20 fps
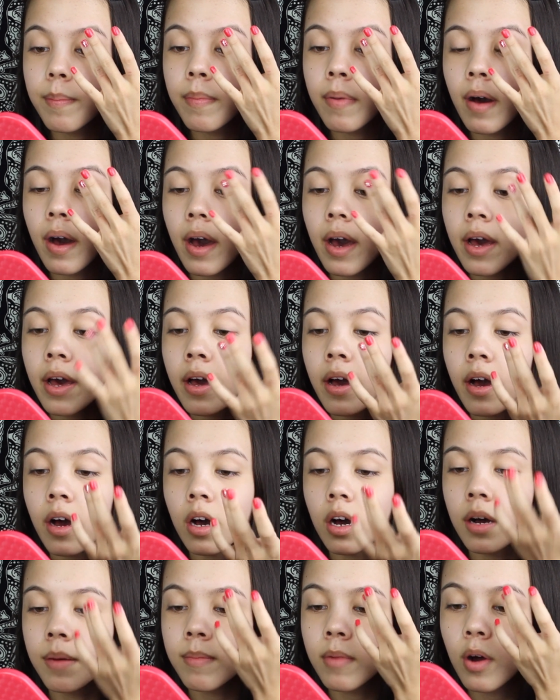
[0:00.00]
But
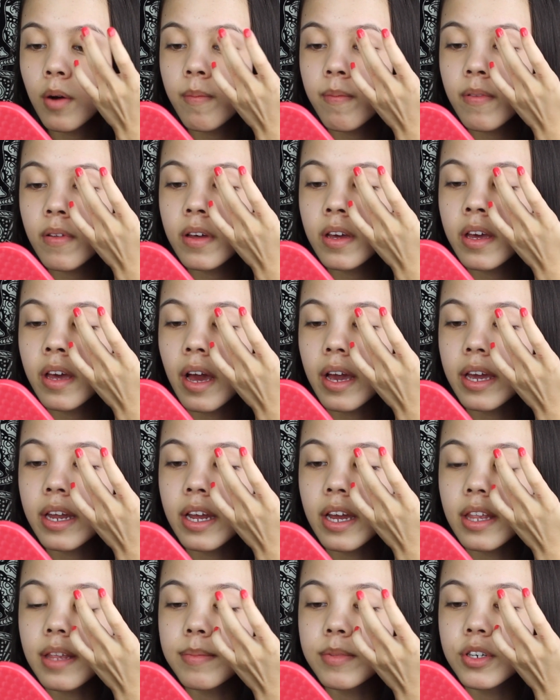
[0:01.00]
hopefully I
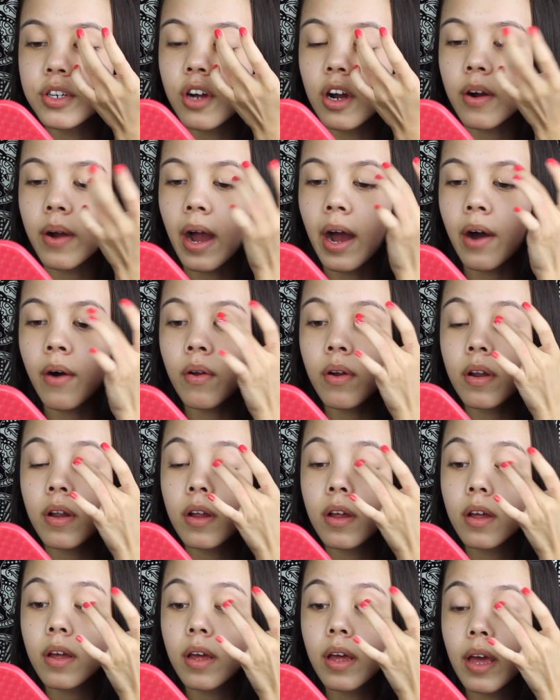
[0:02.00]
can get them to grow out.
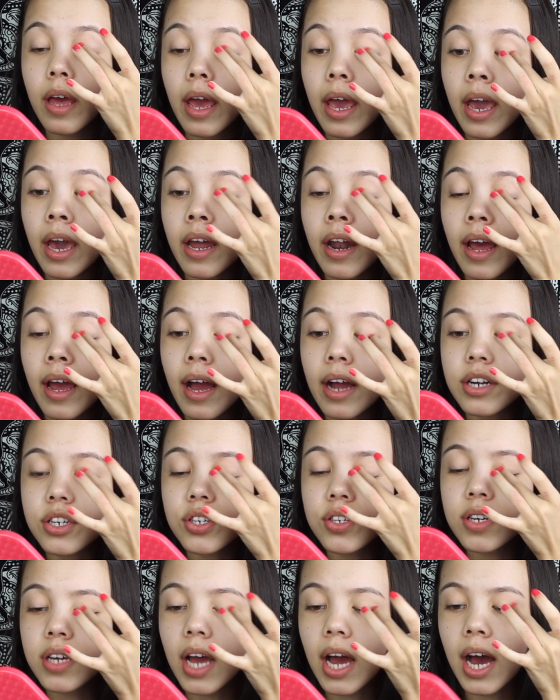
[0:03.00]
And I
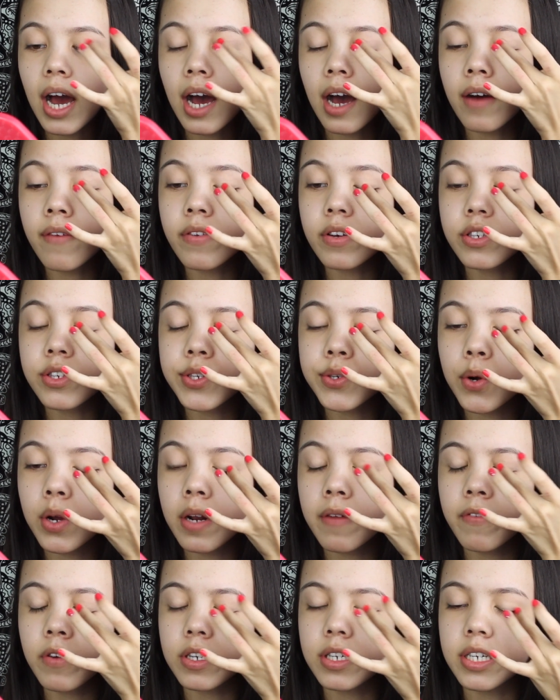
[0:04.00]
actually have a
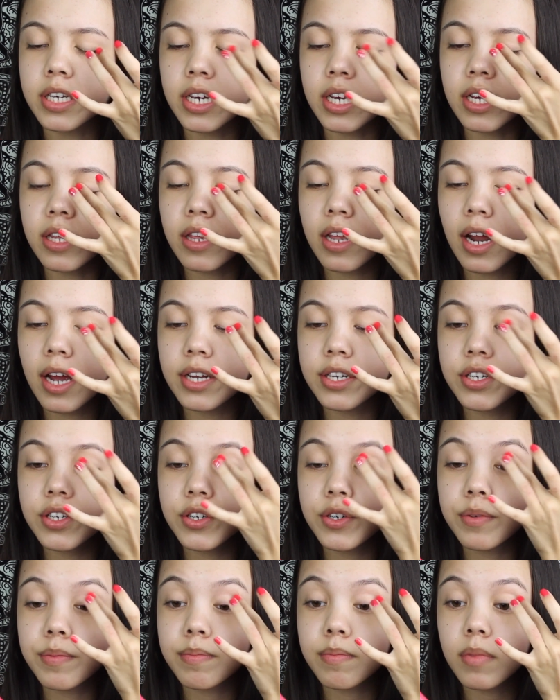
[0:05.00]
sort of routine that I
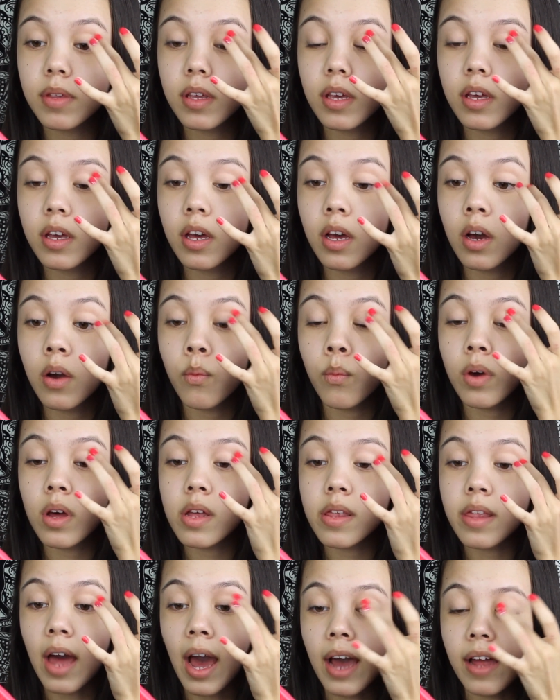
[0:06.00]
do
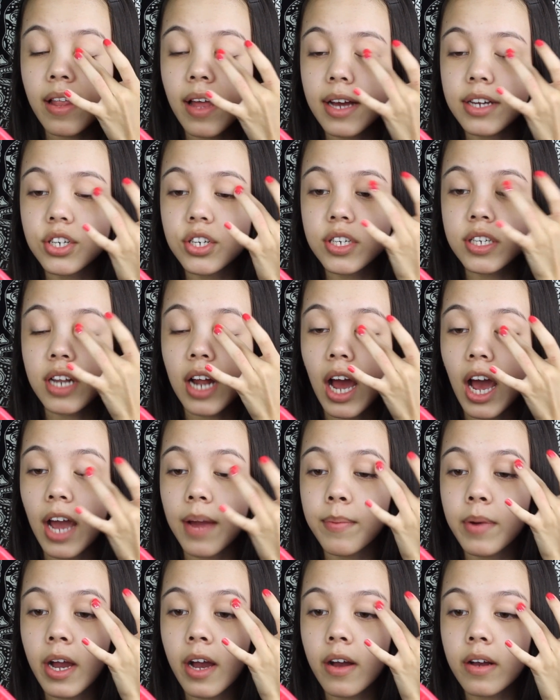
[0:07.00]
with eyelashes and
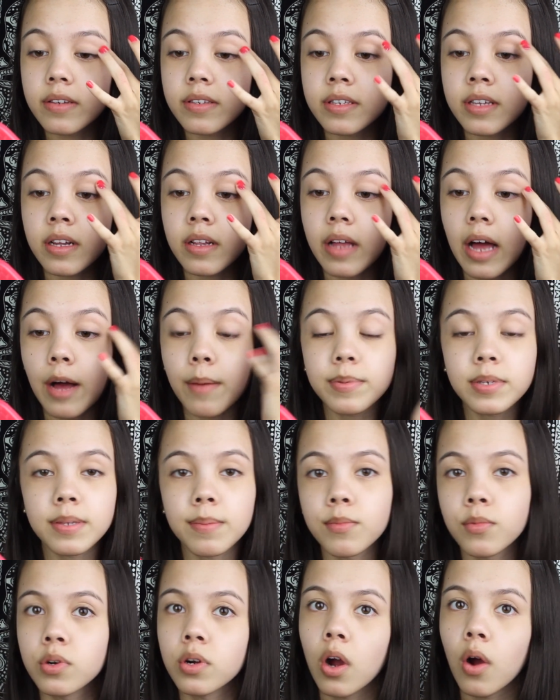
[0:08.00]
eyebrows that helps
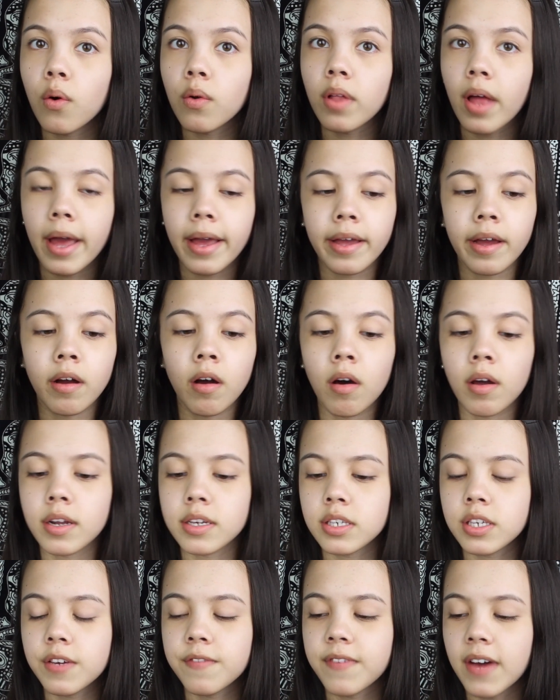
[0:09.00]
them grow like
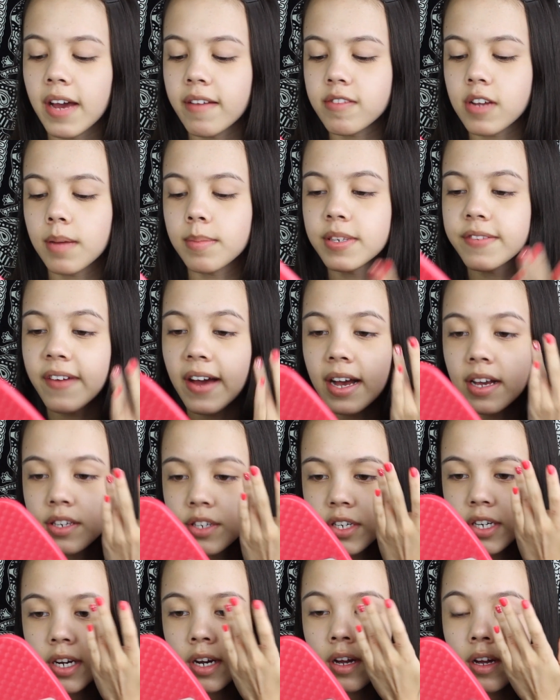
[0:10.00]
honestly 5 times
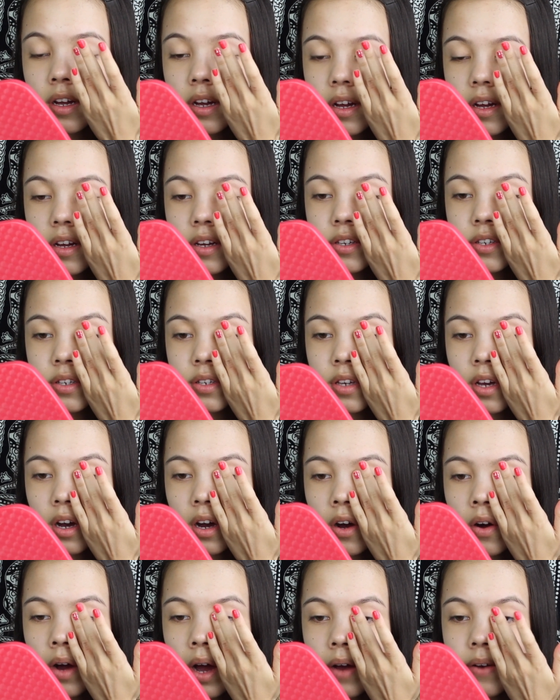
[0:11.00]
faster. So
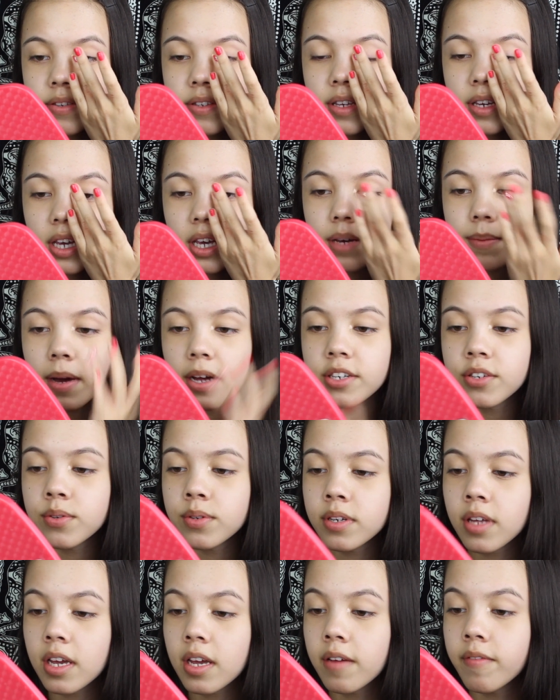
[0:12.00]
I was thinking about
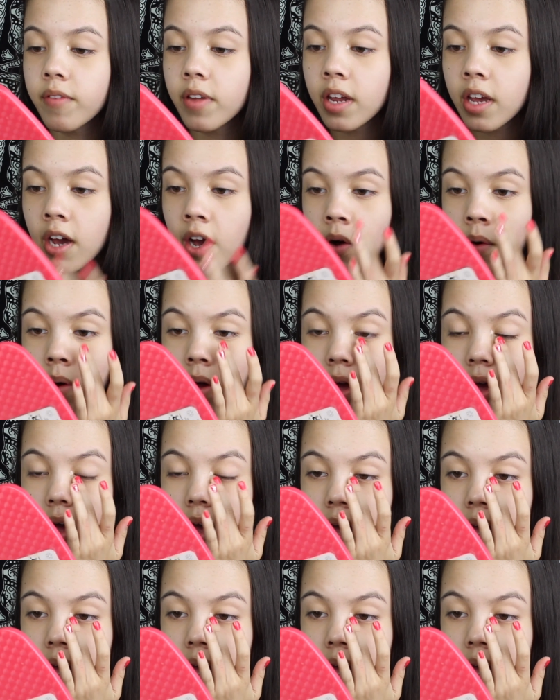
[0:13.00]
doing like a video,